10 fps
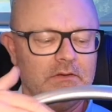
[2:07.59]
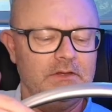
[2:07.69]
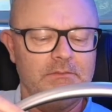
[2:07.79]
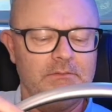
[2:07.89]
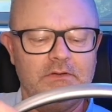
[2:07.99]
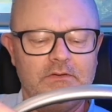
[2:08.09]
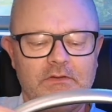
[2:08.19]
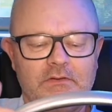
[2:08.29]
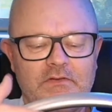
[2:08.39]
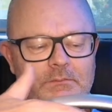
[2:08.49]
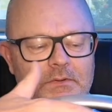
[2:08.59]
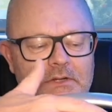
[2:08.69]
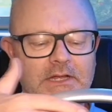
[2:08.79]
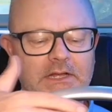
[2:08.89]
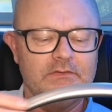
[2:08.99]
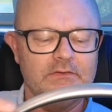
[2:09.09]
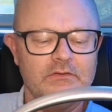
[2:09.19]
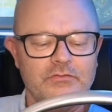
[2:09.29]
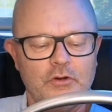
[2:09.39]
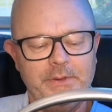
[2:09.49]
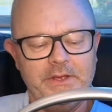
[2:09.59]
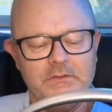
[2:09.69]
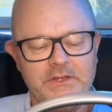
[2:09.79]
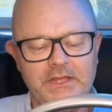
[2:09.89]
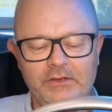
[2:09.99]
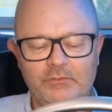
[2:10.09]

limited to this tempered glass control panel here,